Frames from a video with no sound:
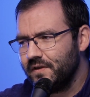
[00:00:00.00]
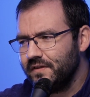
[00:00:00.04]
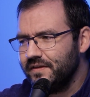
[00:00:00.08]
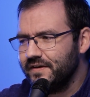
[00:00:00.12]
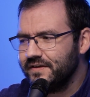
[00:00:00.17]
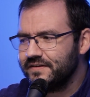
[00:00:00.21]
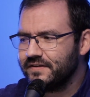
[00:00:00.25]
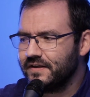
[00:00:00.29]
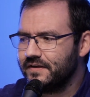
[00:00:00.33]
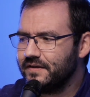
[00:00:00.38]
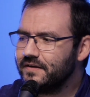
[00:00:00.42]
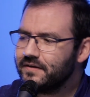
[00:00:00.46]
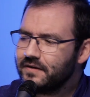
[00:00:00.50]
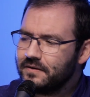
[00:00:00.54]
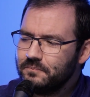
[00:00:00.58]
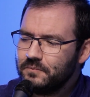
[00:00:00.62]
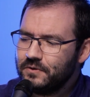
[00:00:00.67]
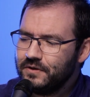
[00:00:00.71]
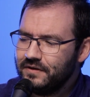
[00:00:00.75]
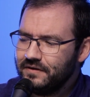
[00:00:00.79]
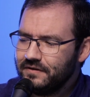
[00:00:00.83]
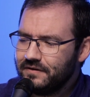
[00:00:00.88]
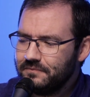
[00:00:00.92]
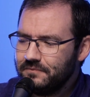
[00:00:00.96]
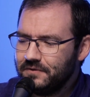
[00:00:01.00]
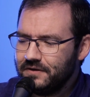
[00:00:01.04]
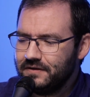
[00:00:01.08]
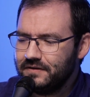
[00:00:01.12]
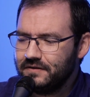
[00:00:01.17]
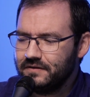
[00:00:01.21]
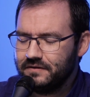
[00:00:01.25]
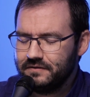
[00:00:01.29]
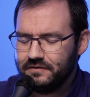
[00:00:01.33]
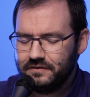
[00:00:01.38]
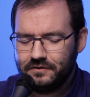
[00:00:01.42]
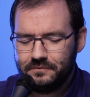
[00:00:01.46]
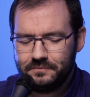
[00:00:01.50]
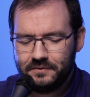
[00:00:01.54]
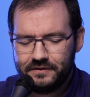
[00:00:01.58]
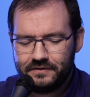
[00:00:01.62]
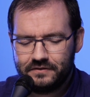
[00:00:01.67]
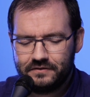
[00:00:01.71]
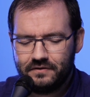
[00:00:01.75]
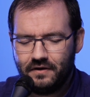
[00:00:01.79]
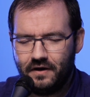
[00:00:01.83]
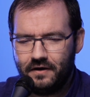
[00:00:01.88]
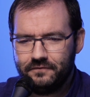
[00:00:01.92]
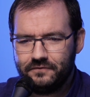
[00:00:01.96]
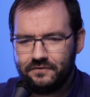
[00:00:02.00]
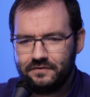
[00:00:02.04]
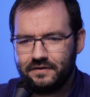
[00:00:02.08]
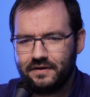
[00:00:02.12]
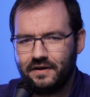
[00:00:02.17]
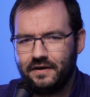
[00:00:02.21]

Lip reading: like I said, it can be a little bit tough to